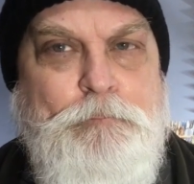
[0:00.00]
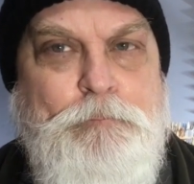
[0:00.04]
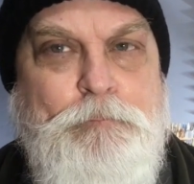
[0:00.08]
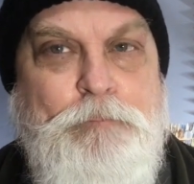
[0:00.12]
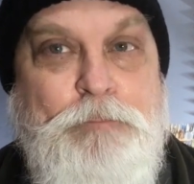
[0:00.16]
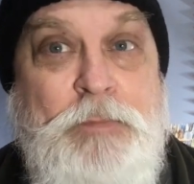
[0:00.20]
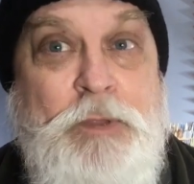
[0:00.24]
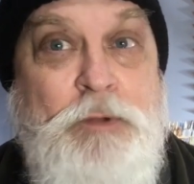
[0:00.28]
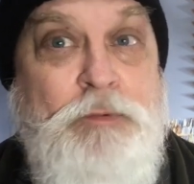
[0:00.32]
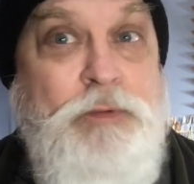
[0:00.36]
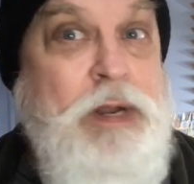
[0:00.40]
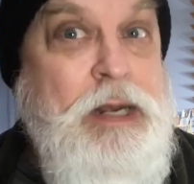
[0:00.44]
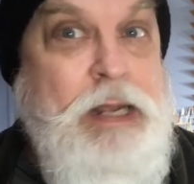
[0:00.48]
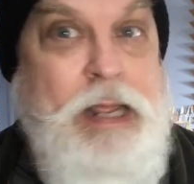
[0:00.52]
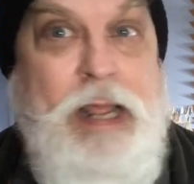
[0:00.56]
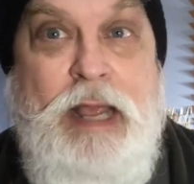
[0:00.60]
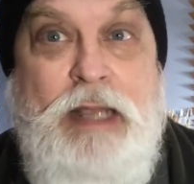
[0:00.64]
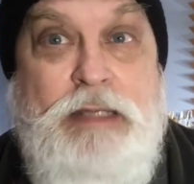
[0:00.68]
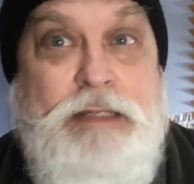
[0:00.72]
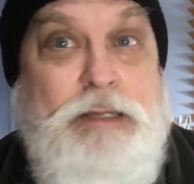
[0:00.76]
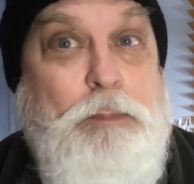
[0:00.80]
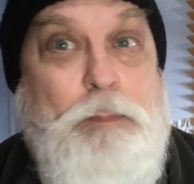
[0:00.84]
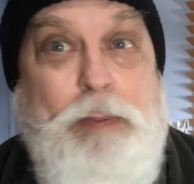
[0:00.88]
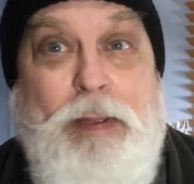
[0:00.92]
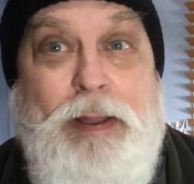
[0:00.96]
there really
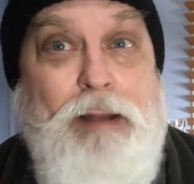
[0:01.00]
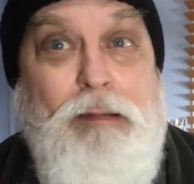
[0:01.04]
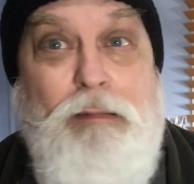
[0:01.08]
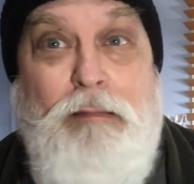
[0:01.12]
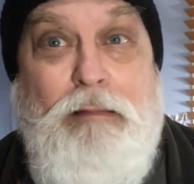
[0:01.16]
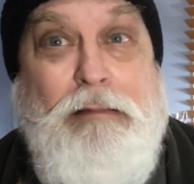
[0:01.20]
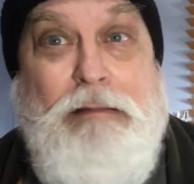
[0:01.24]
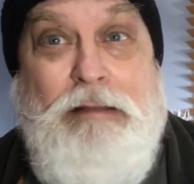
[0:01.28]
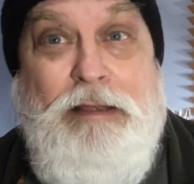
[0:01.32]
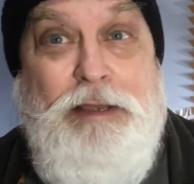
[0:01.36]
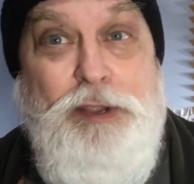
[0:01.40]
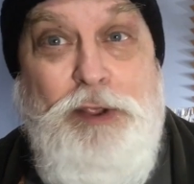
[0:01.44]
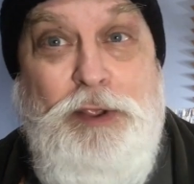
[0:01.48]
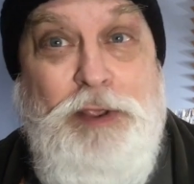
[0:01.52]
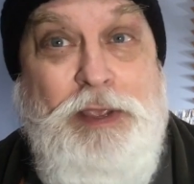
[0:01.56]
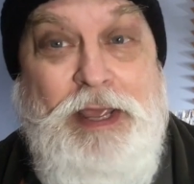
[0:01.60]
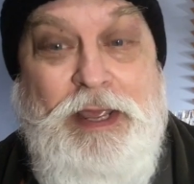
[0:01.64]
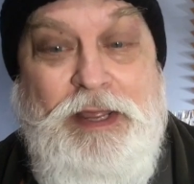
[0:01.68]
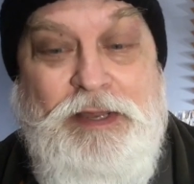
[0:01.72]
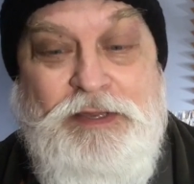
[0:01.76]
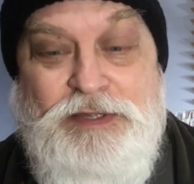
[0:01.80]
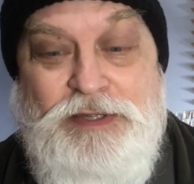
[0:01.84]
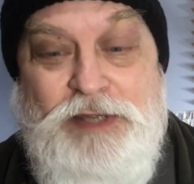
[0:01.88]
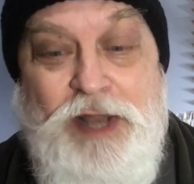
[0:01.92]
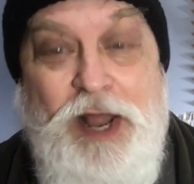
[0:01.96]
hasn't been a lot of new
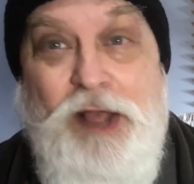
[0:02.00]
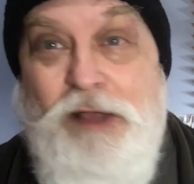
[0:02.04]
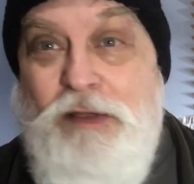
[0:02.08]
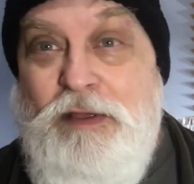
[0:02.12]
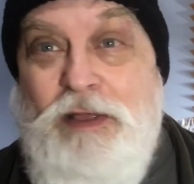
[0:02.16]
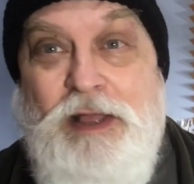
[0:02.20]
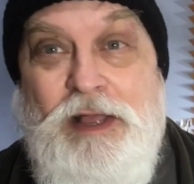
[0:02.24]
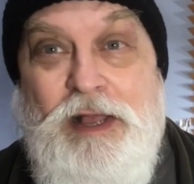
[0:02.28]
kits, no.